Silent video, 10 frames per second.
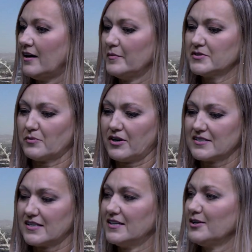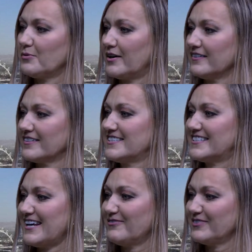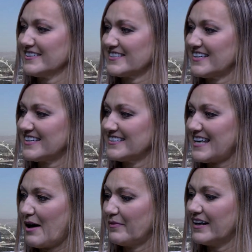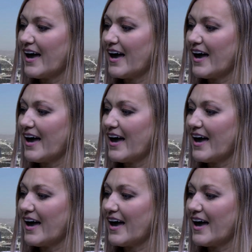I'm surprised any real estate feels like it's happening.